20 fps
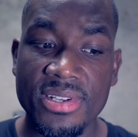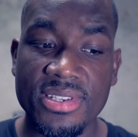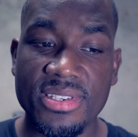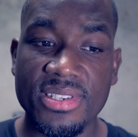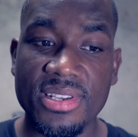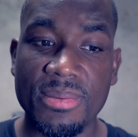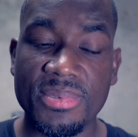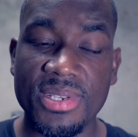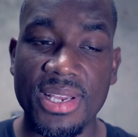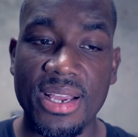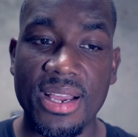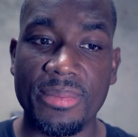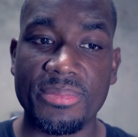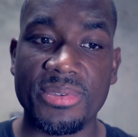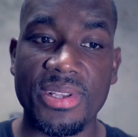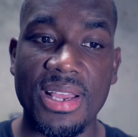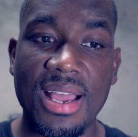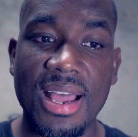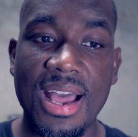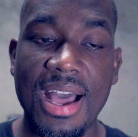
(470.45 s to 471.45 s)

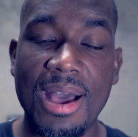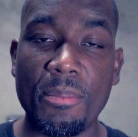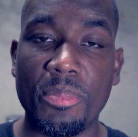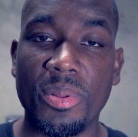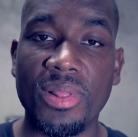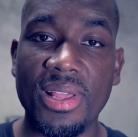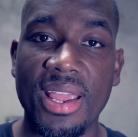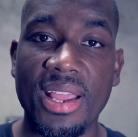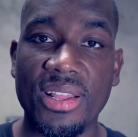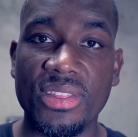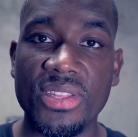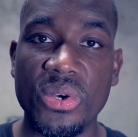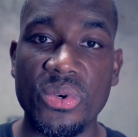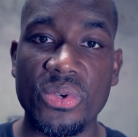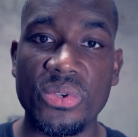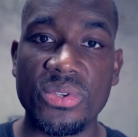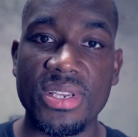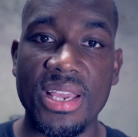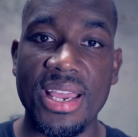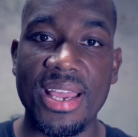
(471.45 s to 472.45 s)
Sometimes I'm playing
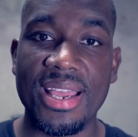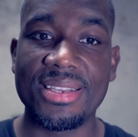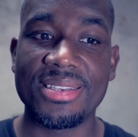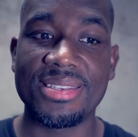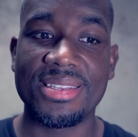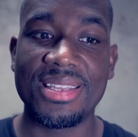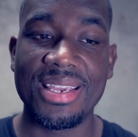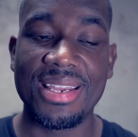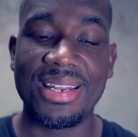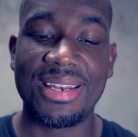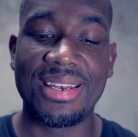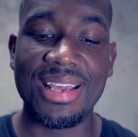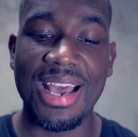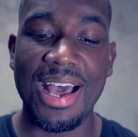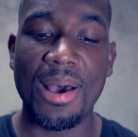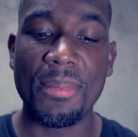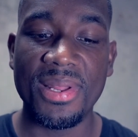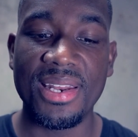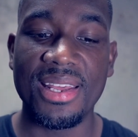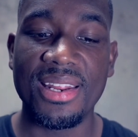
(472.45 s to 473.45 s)
those as the
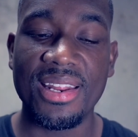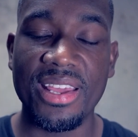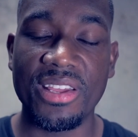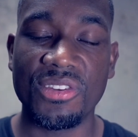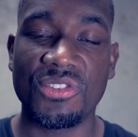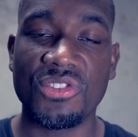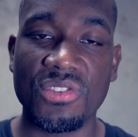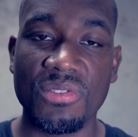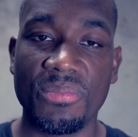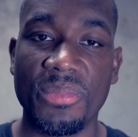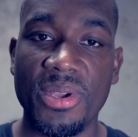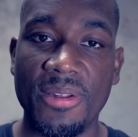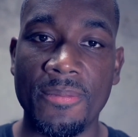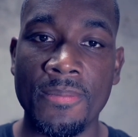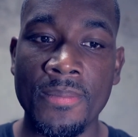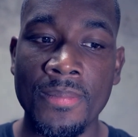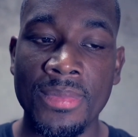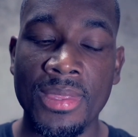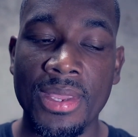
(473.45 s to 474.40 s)
dominant instrument,